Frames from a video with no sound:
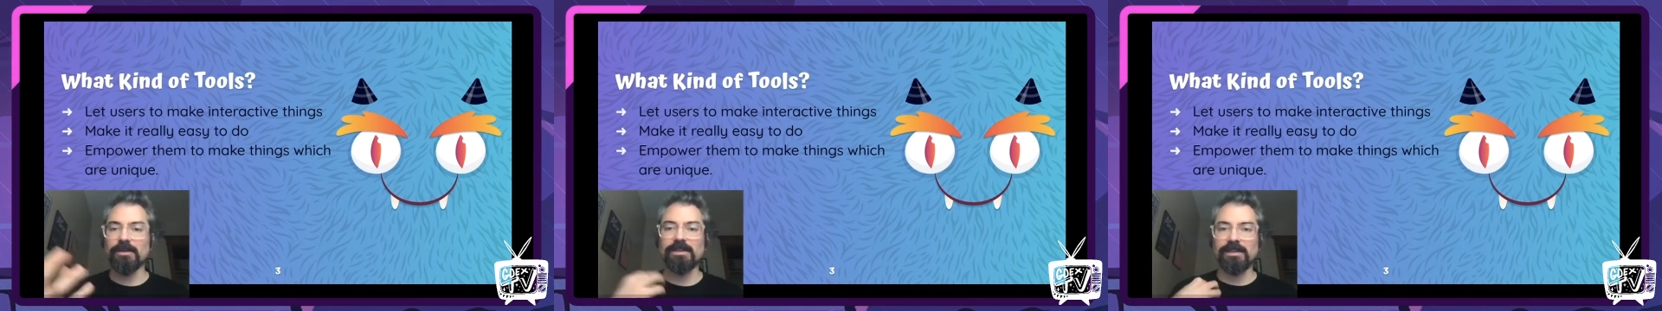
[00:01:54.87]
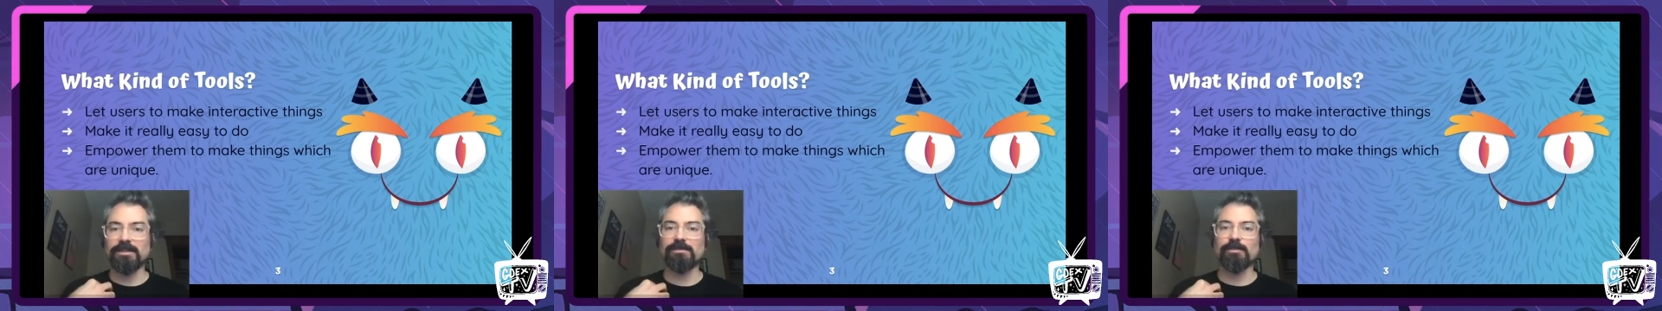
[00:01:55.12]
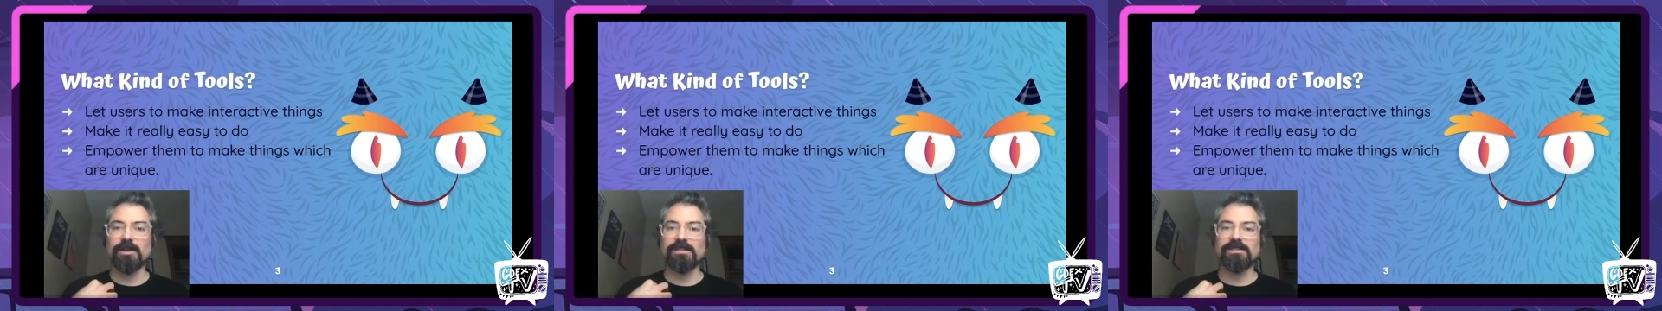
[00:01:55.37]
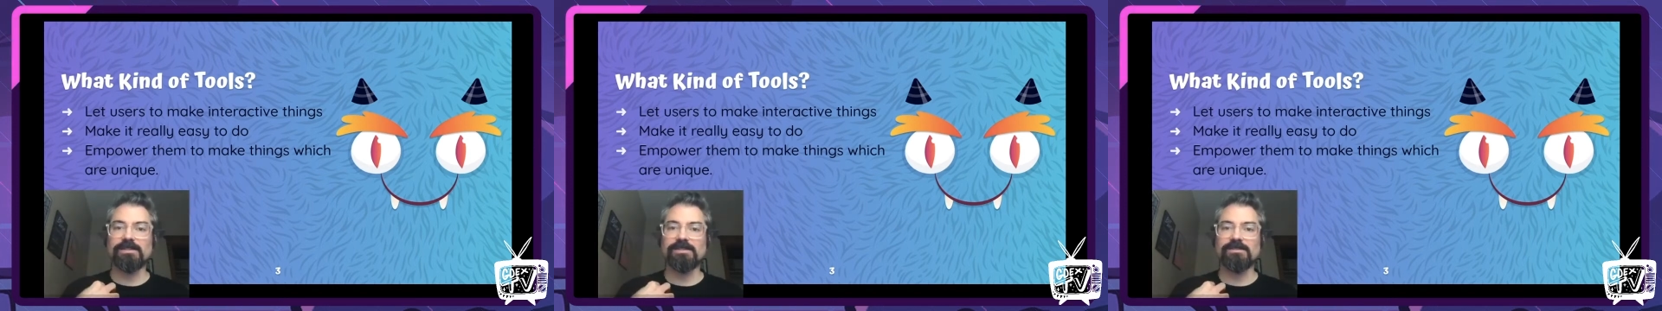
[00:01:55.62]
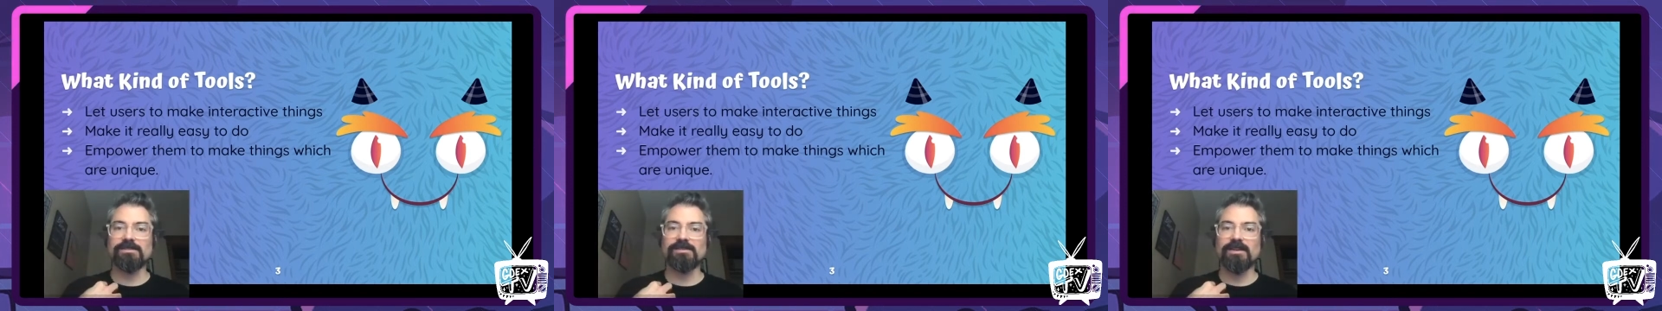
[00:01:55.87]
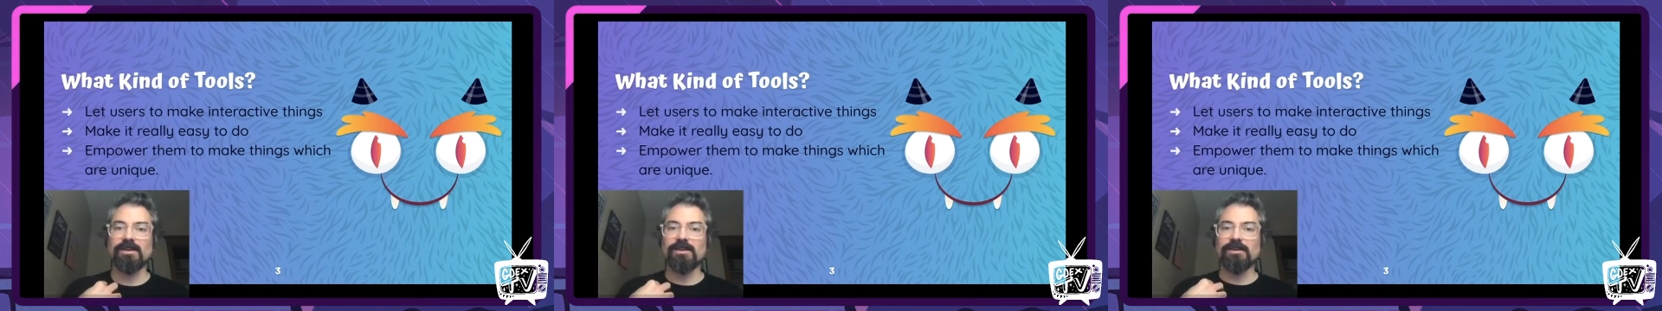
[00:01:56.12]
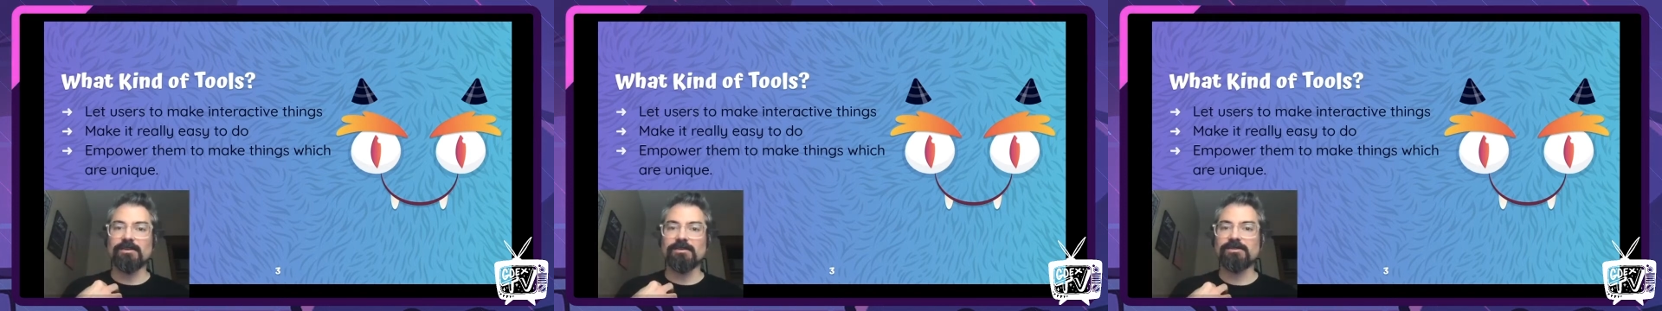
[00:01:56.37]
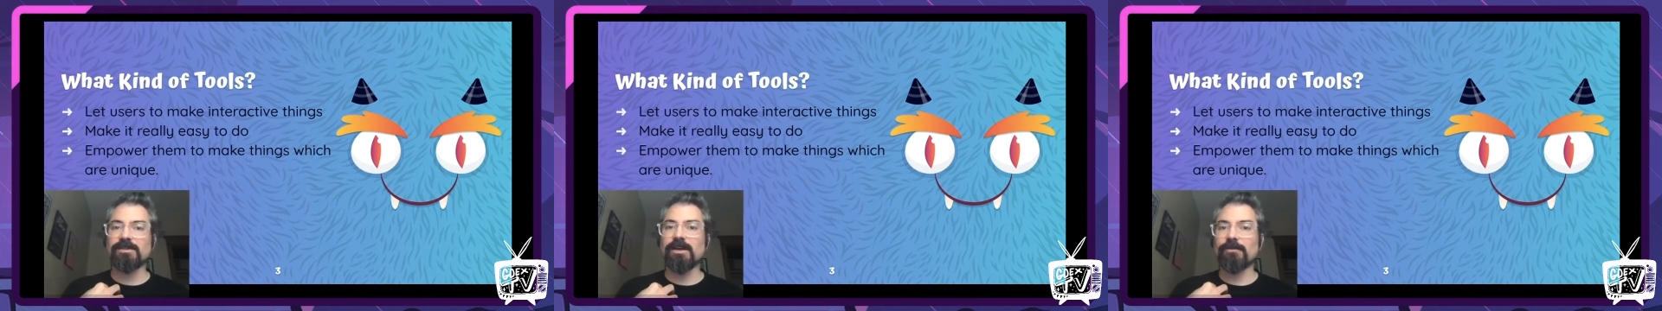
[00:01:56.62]
that expresses
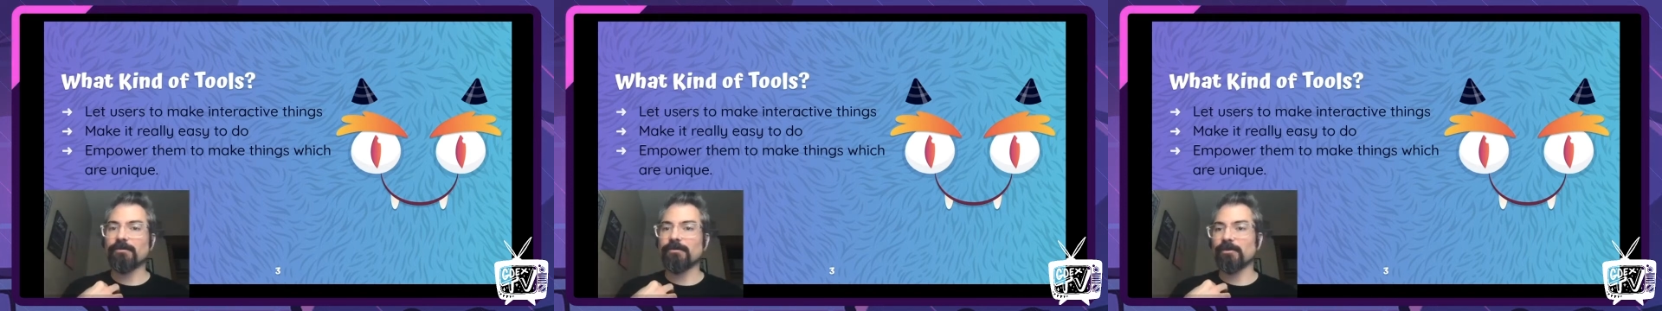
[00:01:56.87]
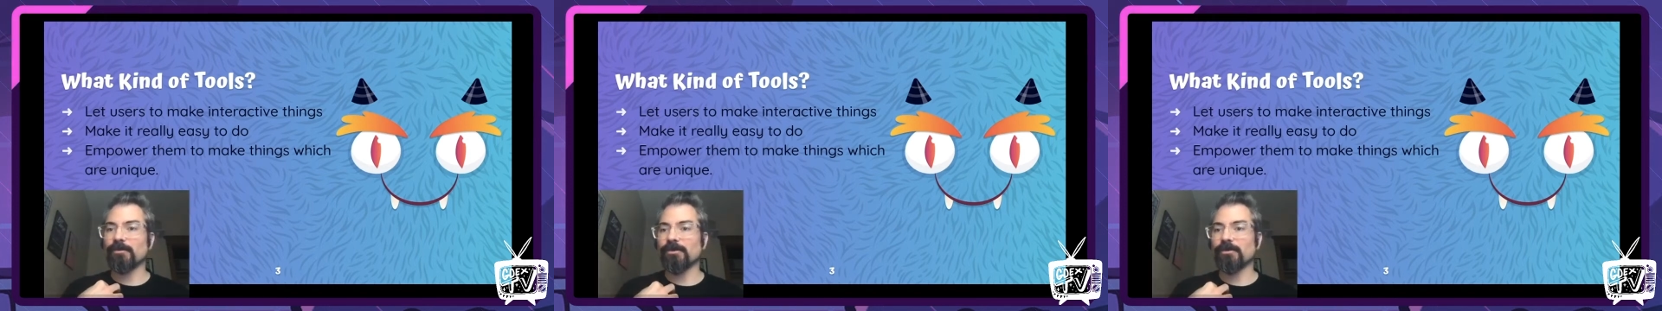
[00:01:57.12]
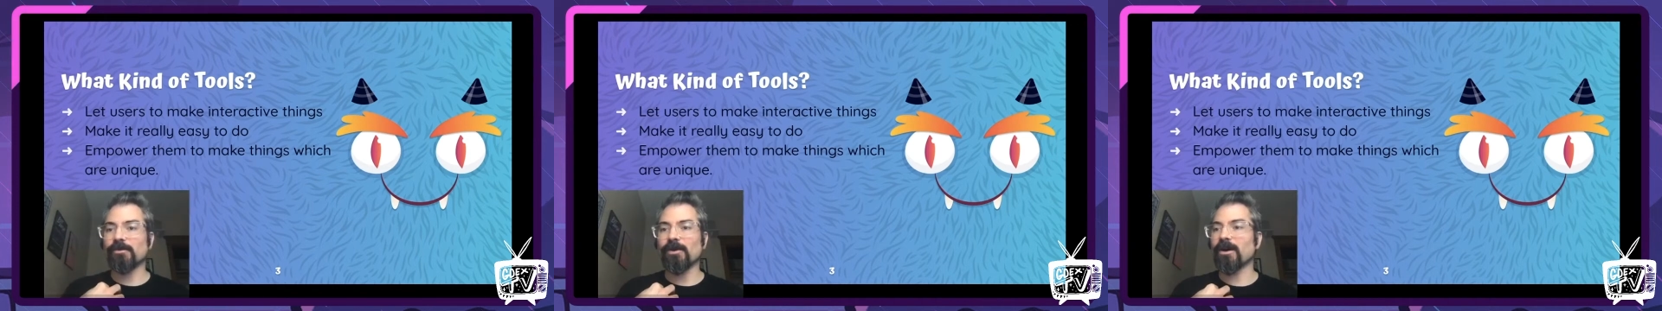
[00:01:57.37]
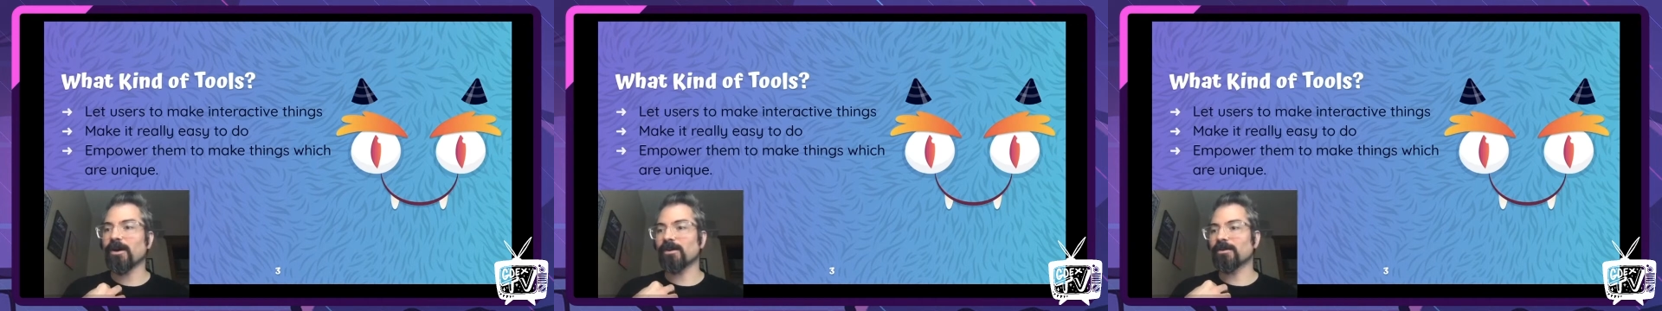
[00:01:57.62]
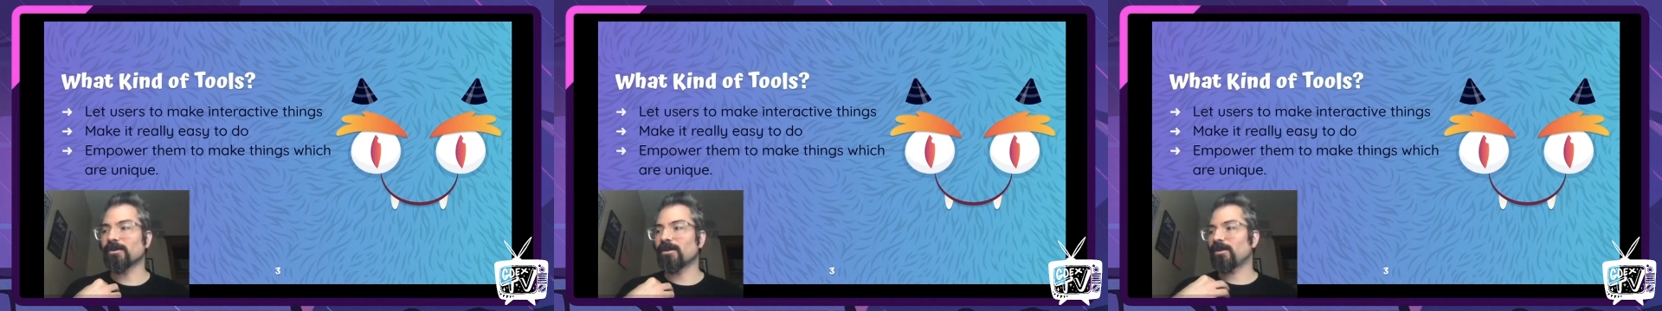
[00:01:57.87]
yourself, who you are,